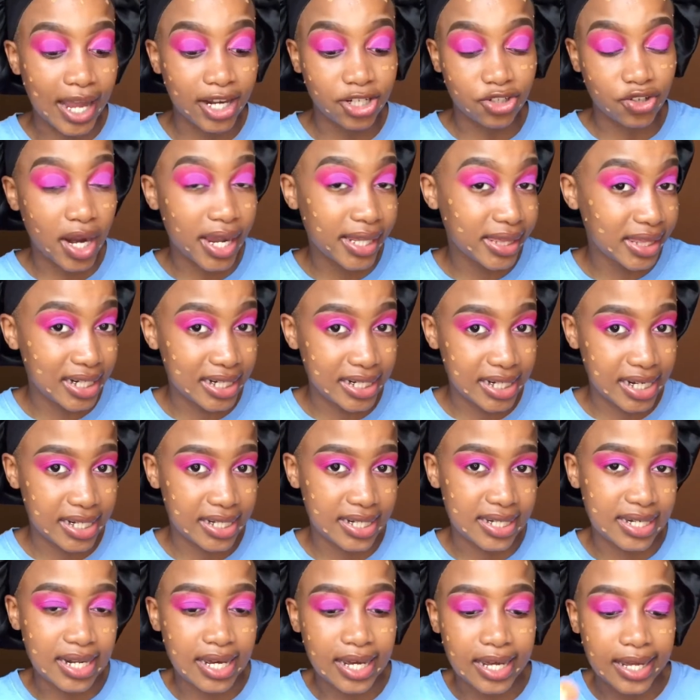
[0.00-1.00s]
I tried the
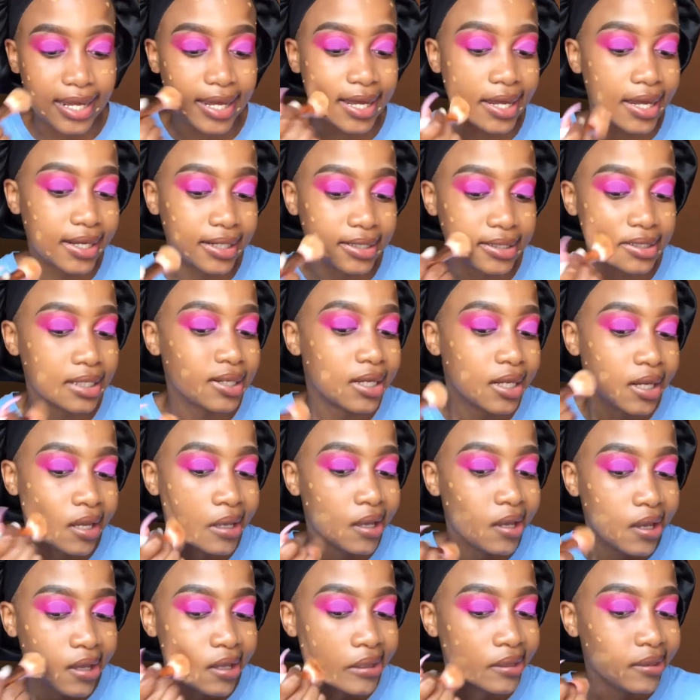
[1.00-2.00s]
tester, and
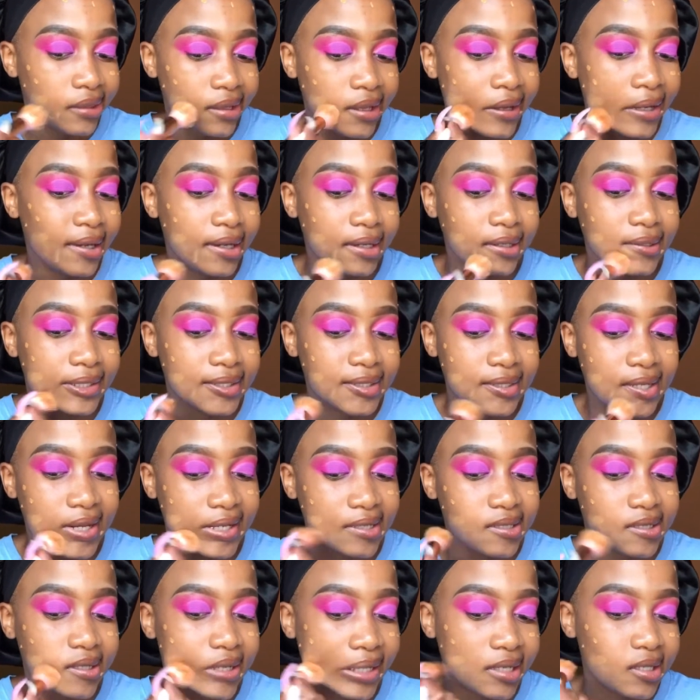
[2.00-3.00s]
they
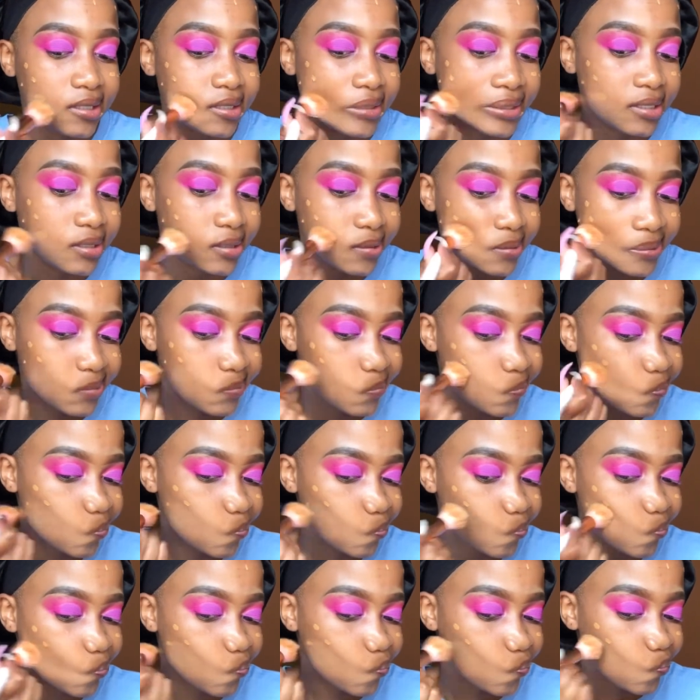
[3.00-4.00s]
tested
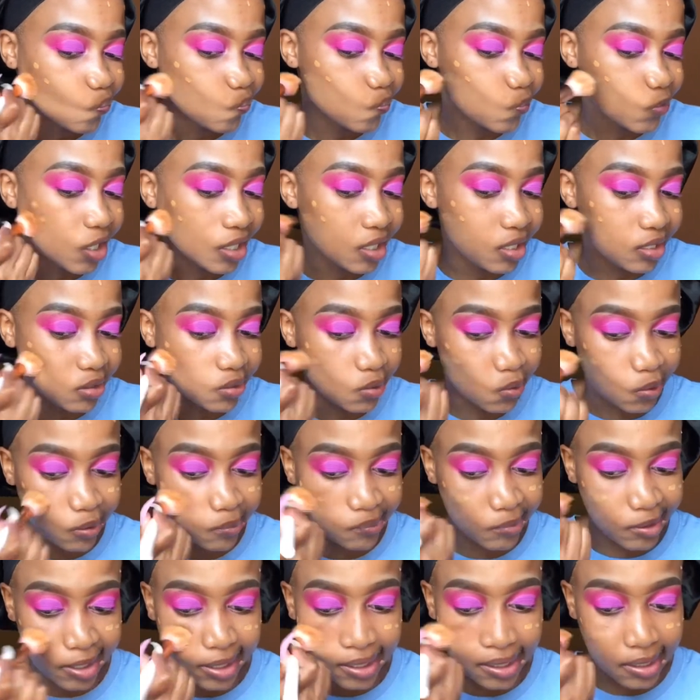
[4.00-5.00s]
it on
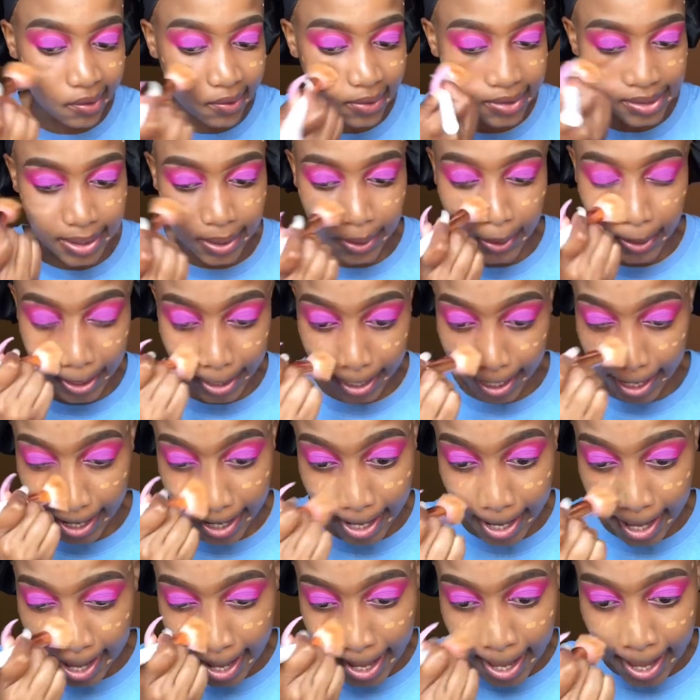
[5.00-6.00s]
me, and I was like, okay,
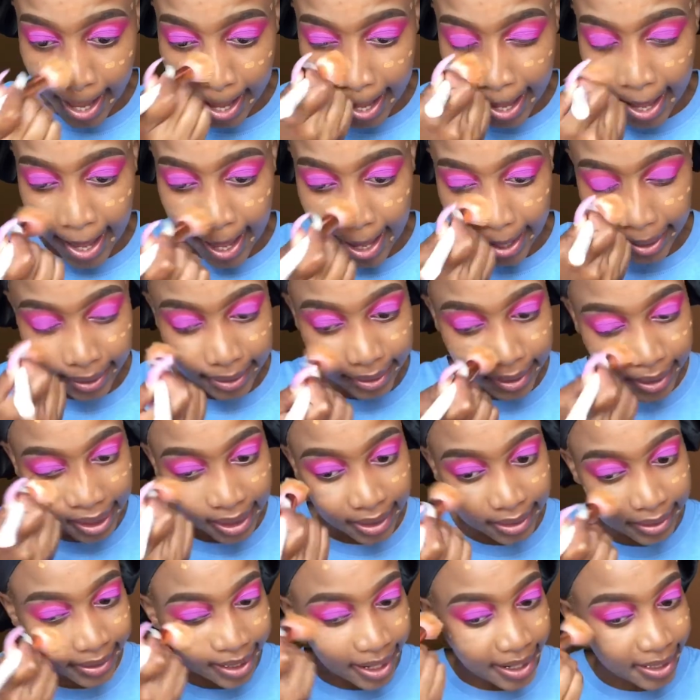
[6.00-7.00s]
I
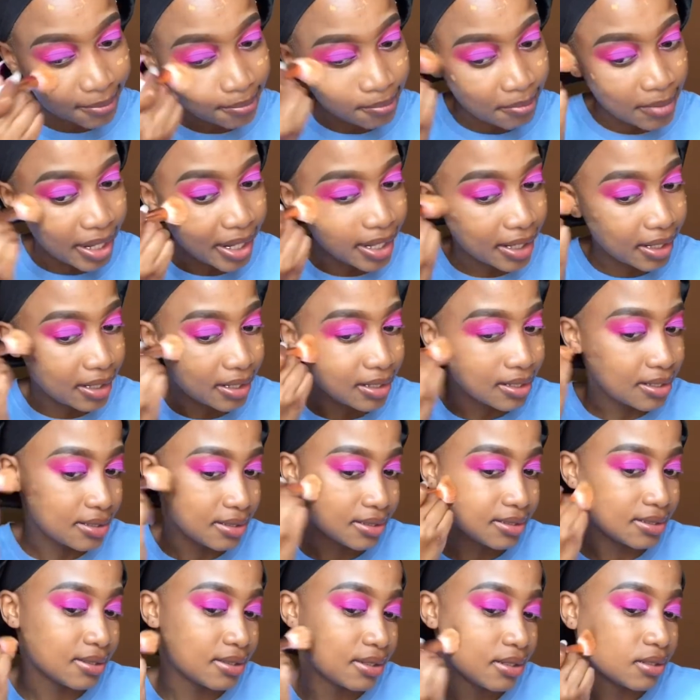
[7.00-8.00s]
think Nutmeg
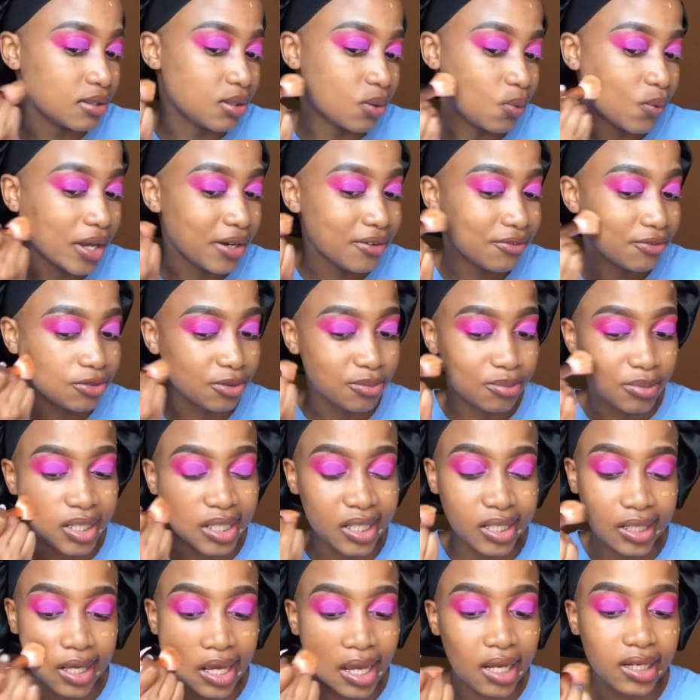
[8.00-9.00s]
is the one for
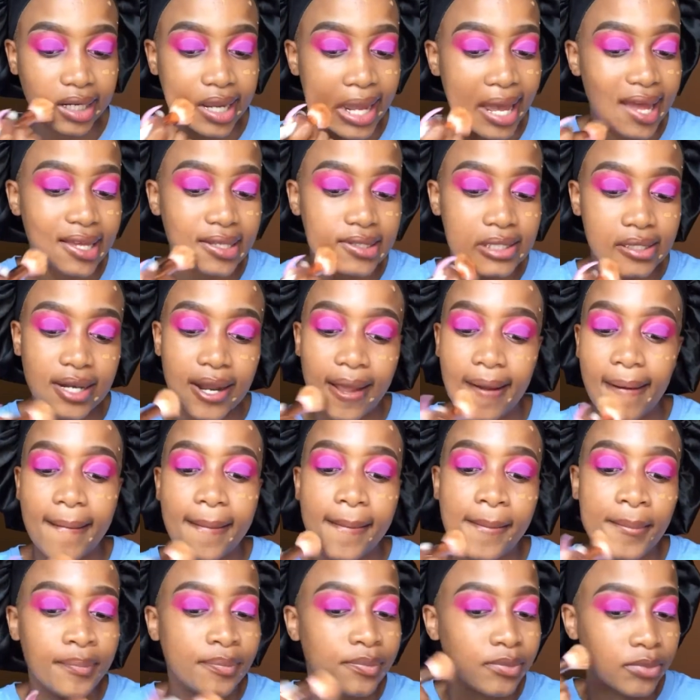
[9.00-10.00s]
me. And guys, like,
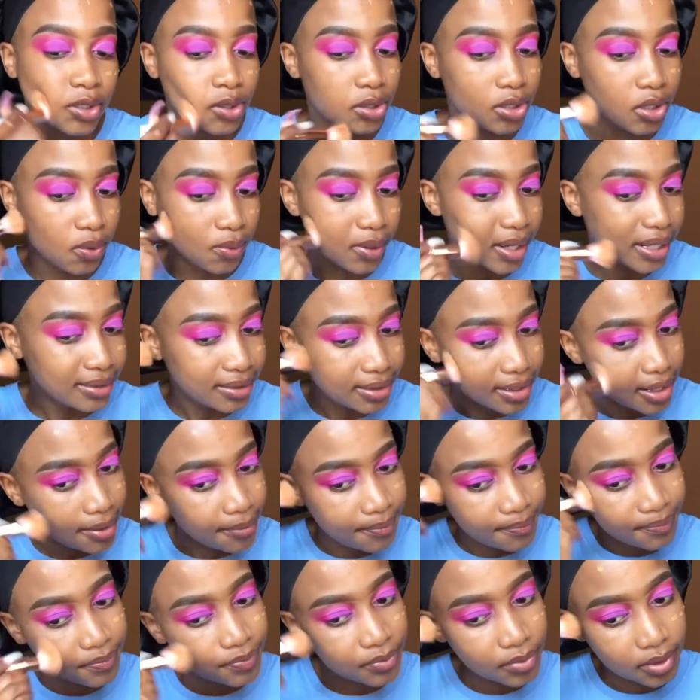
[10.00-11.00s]
you know what, ne?